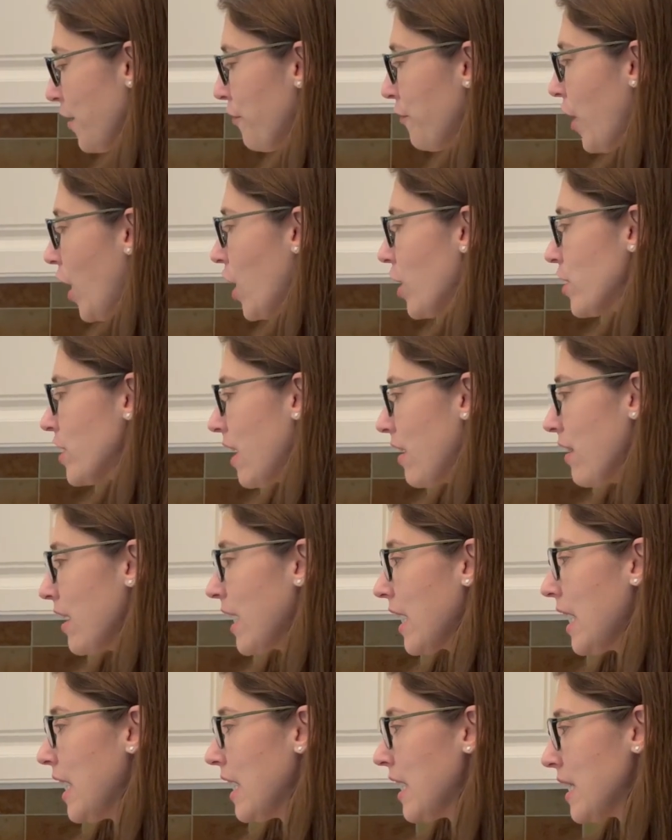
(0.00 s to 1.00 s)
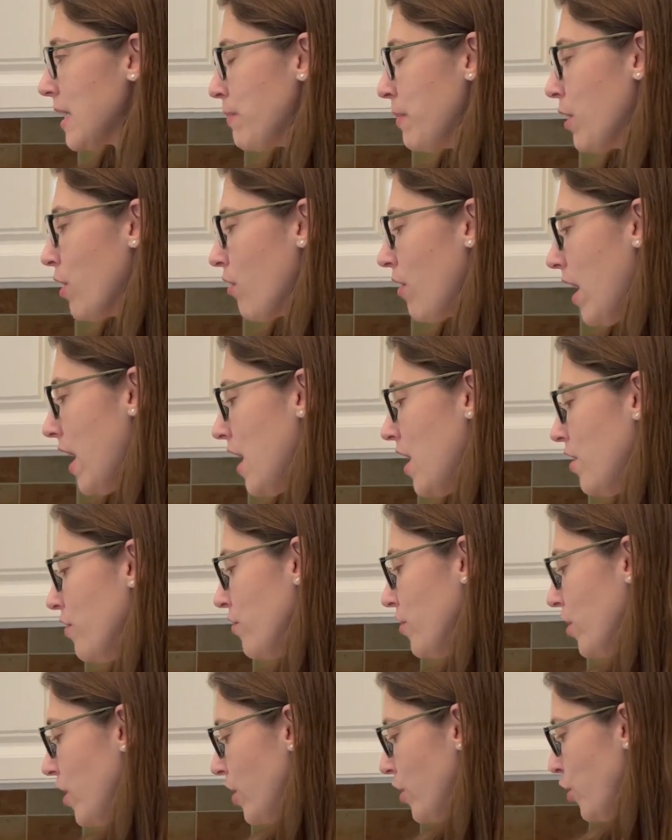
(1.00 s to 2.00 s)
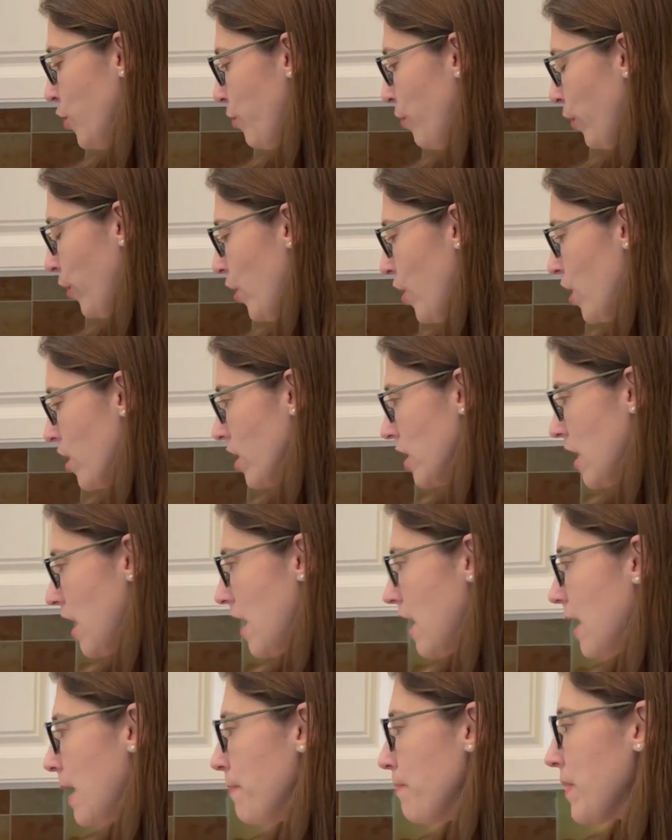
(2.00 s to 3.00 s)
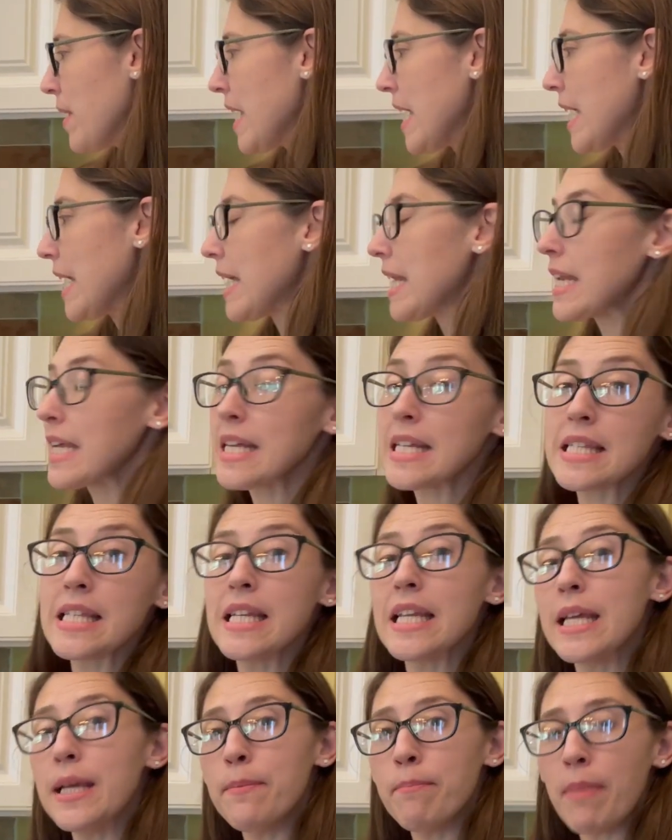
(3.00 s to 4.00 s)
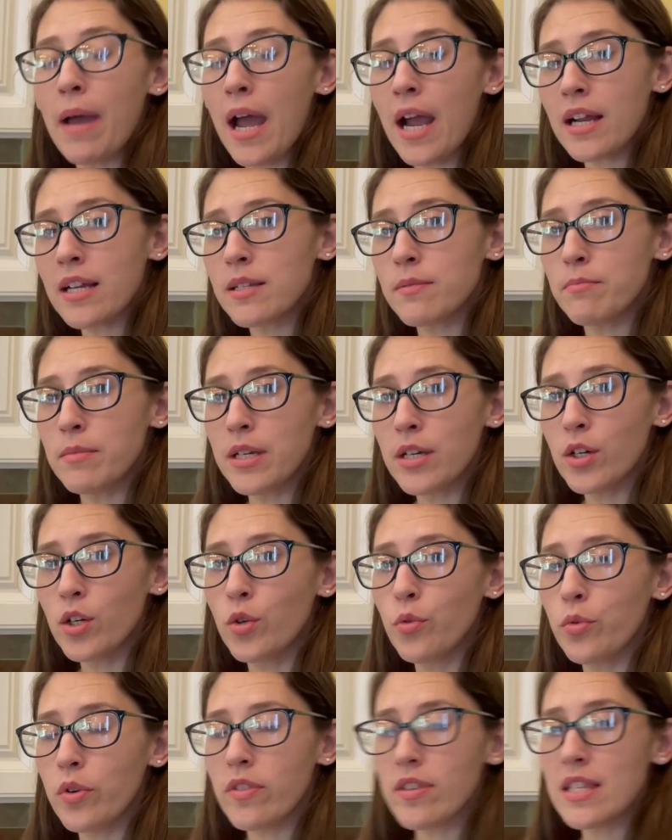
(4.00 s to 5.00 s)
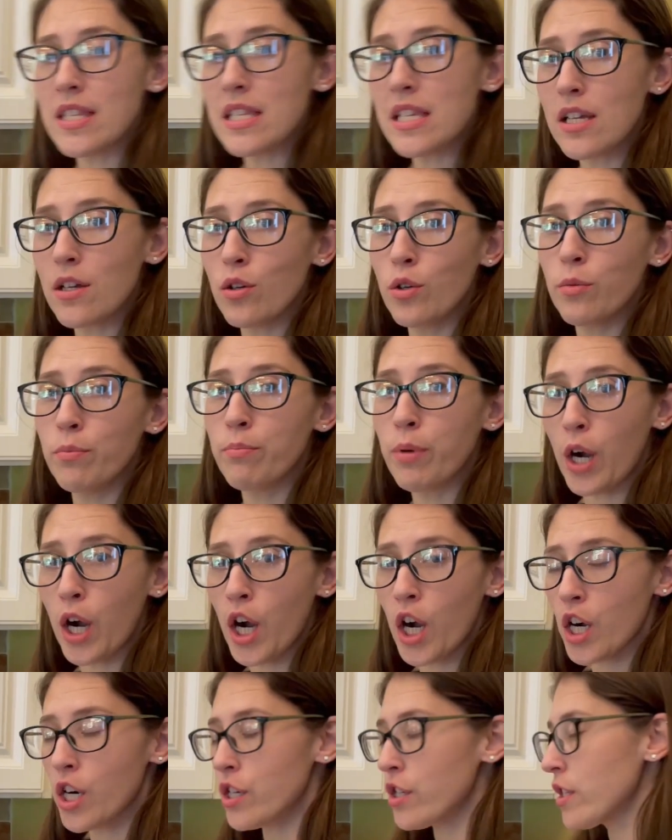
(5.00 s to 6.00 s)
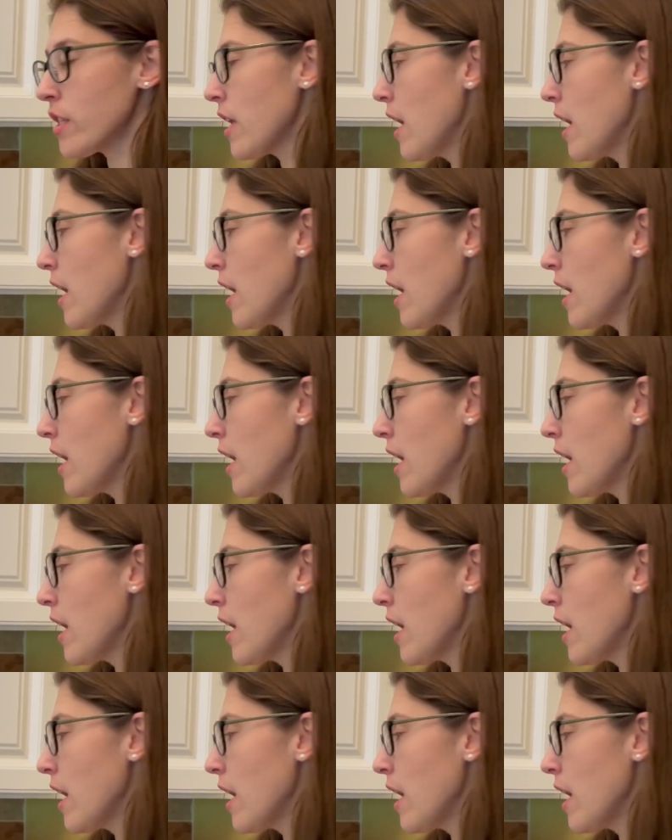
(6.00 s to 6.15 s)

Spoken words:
first. I think it has been around a super long time. It is an impact mill with steel burrs.